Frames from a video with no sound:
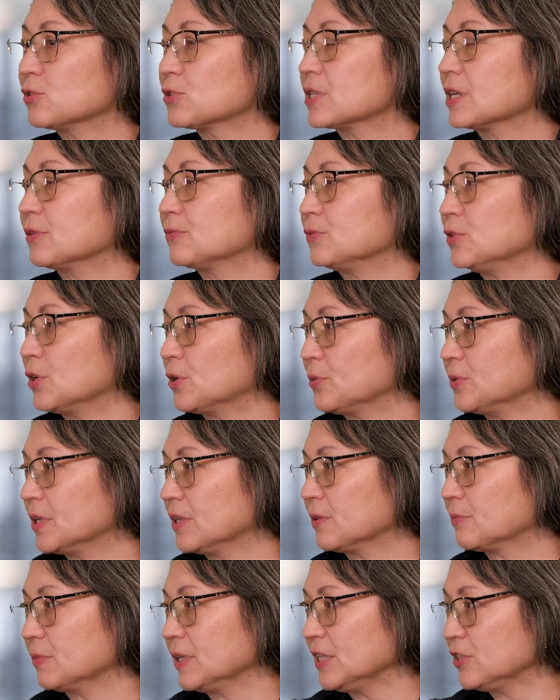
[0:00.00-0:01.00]
yourself known
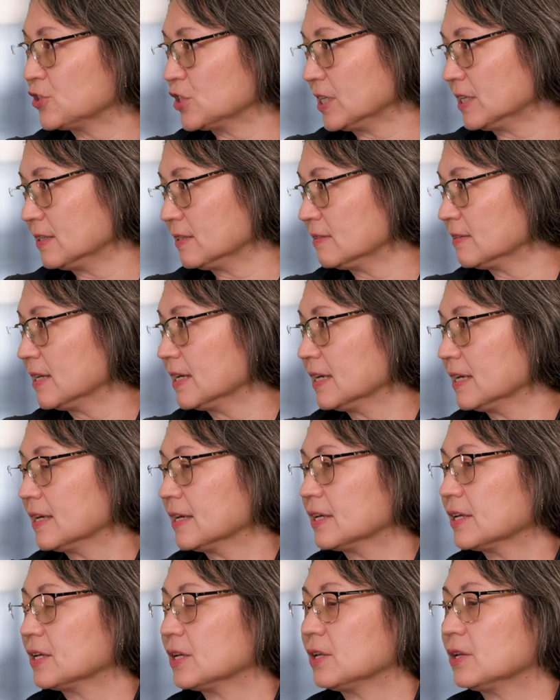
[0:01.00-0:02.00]
in the region.
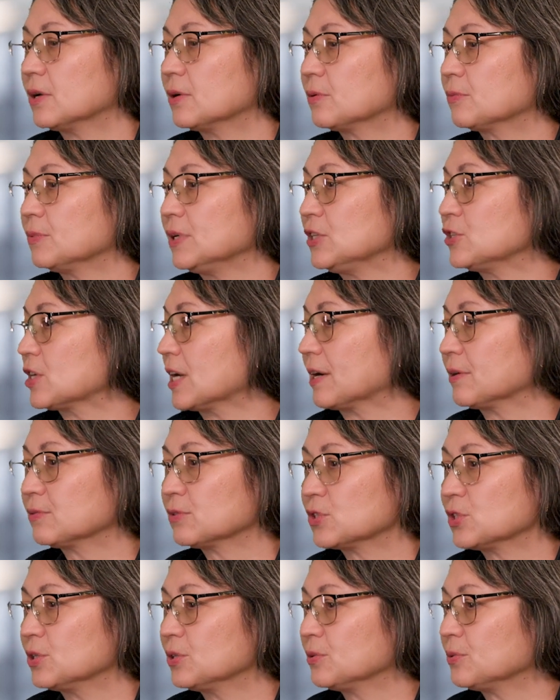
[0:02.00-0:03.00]
Reach
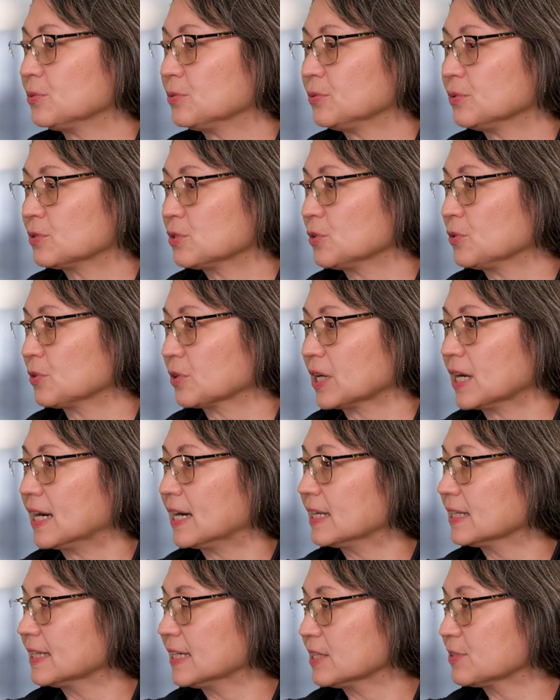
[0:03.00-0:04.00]
out to your
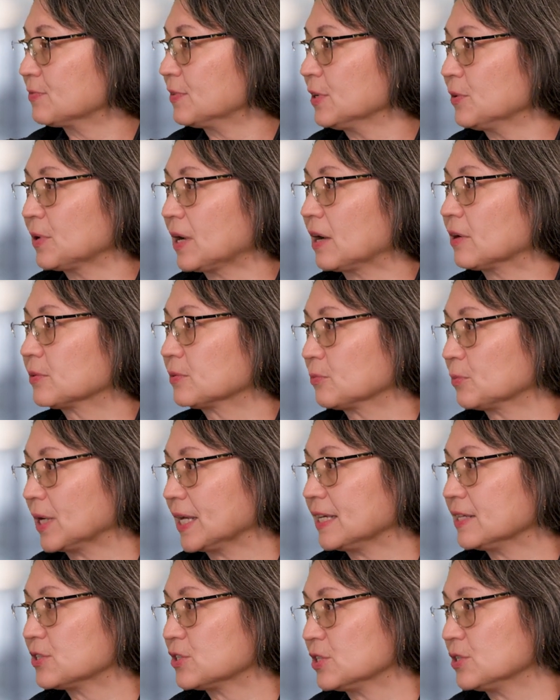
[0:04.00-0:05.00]
colleagues. Figure out
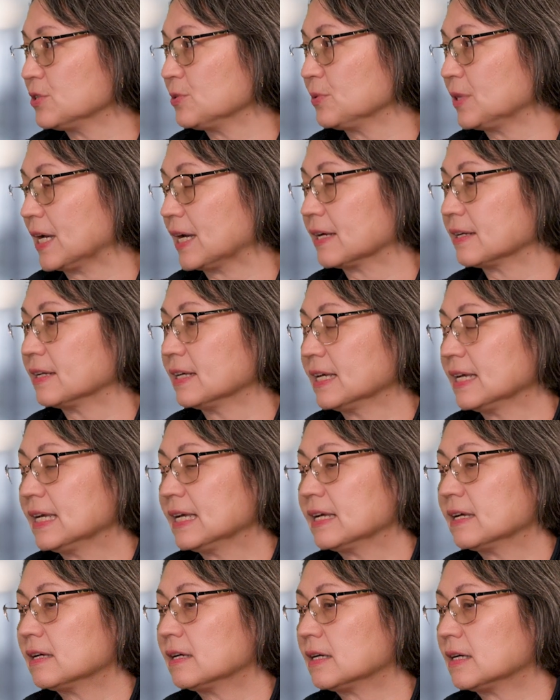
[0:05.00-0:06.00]
ways to do that.
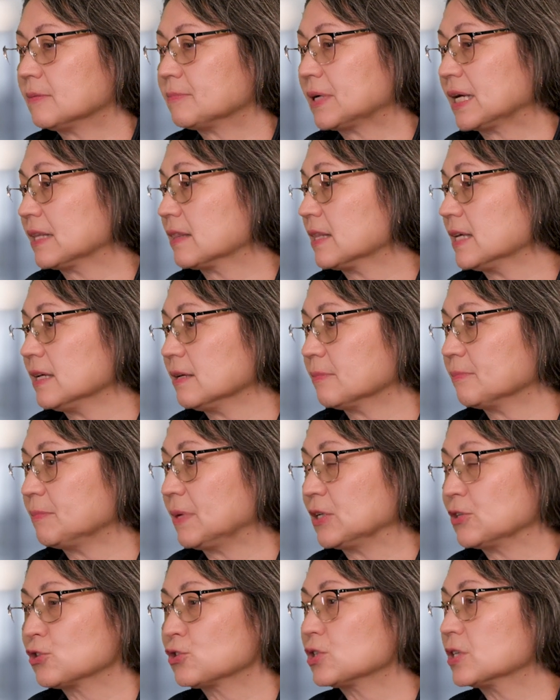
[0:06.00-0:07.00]
I think
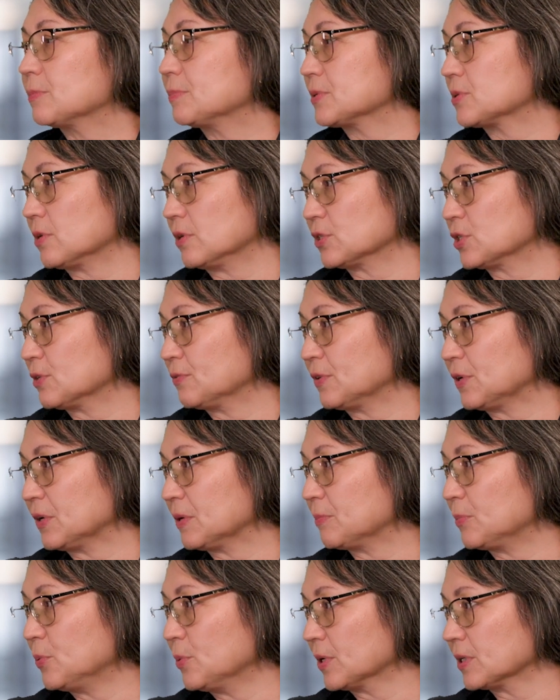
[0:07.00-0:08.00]
mentorship is also
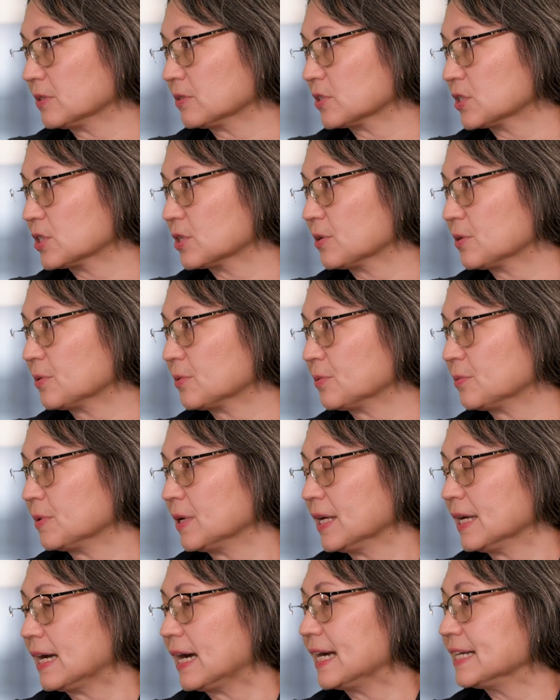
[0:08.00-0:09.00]
very important.
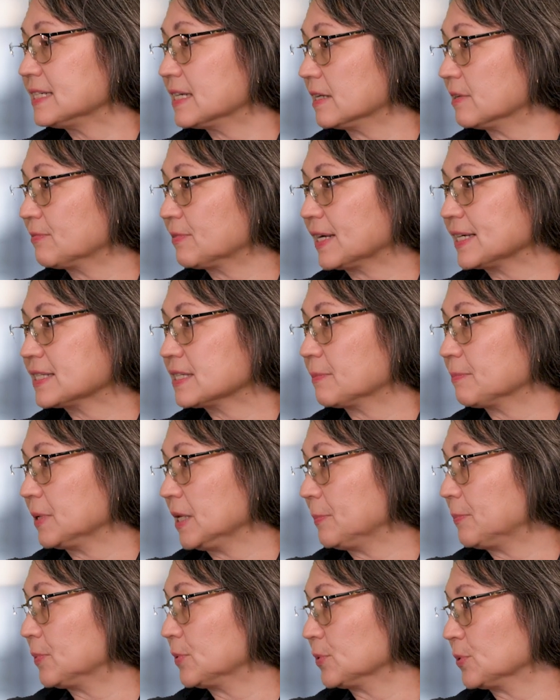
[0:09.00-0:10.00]
So identify some
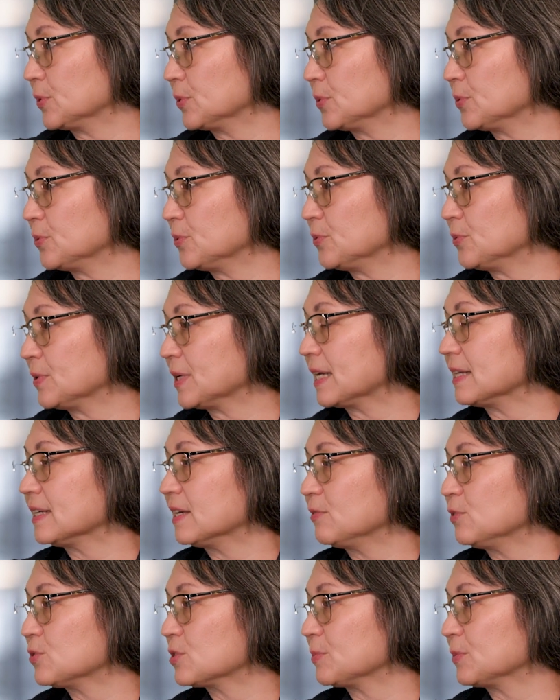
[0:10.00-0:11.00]
people who can
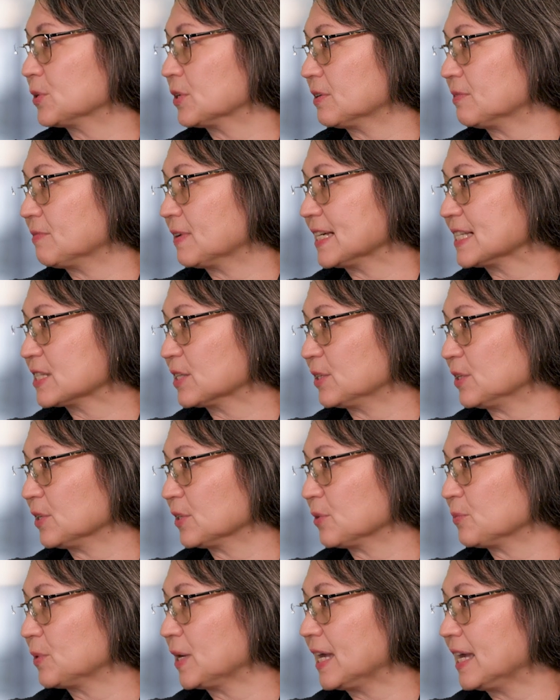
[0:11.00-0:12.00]
give you some good advice
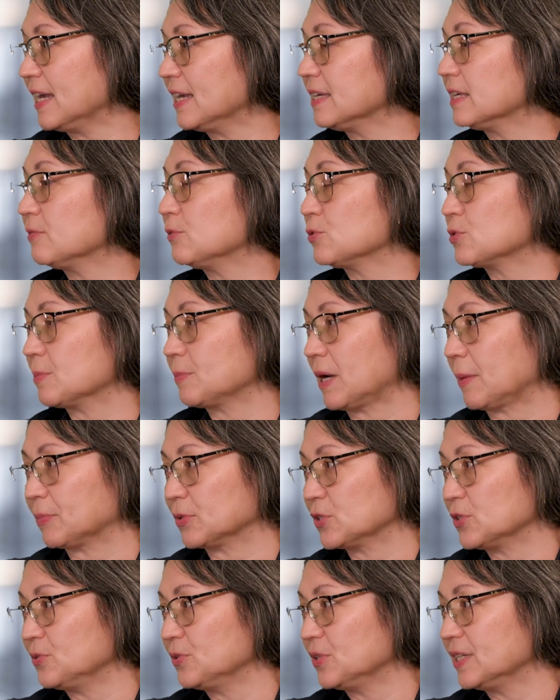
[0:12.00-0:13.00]
along the way, give you some
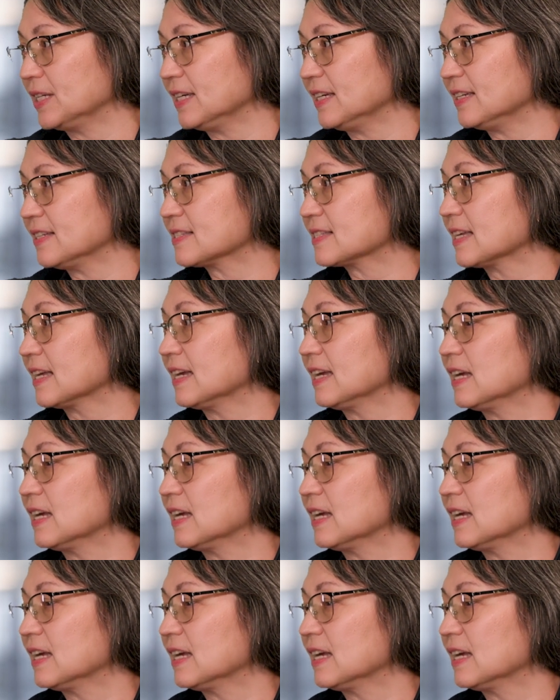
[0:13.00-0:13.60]
opportunities.